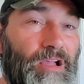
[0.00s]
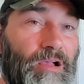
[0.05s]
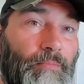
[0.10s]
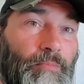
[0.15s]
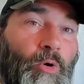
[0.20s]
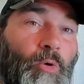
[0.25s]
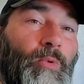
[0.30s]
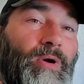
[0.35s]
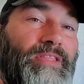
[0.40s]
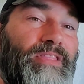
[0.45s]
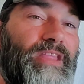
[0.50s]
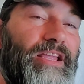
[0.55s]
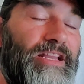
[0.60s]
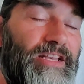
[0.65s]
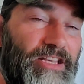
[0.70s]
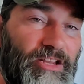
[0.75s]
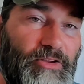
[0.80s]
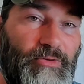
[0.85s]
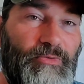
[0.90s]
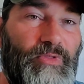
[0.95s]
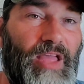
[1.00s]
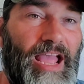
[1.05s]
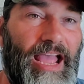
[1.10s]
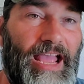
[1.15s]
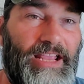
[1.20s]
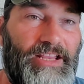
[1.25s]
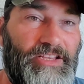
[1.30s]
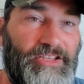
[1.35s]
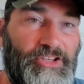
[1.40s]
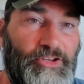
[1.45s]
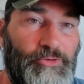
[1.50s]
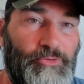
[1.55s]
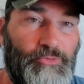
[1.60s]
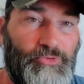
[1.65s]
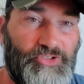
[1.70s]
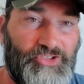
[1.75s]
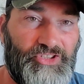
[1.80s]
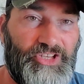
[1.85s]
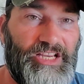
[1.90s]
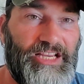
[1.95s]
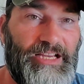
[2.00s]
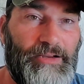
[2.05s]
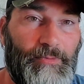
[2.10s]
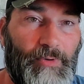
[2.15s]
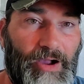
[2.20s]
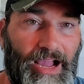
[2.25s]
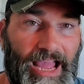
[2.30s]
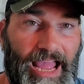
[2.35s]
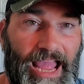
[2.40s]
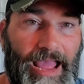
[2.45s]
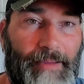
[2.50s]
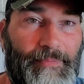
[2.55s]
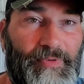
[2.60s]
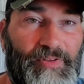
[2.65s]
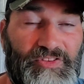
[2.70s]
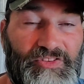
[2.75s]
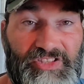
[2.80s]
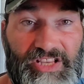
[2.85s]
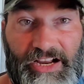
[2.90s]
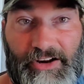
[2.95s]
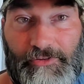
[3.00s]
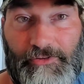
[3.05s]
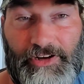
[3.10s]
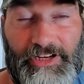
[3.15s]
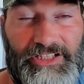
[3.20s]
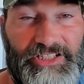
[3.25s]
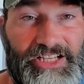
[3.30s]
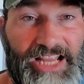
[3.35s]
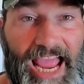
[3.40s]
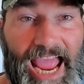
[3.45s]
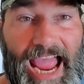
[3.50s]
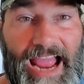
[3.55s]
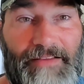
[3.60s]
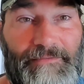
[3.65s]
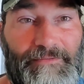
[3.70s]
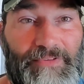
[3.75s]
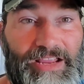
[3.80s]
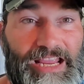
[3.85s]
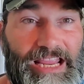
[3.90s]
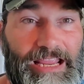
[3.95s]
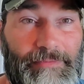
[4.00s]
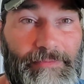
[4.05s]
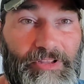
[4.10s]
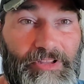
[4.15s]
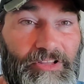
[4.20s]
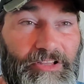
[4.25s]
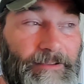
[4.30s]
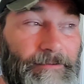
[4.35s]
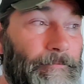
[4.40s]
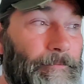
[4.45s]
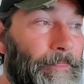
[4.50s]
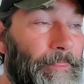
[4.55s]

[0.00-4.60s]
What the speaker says: But when they do that, you see what happens. They are attacked vehemently,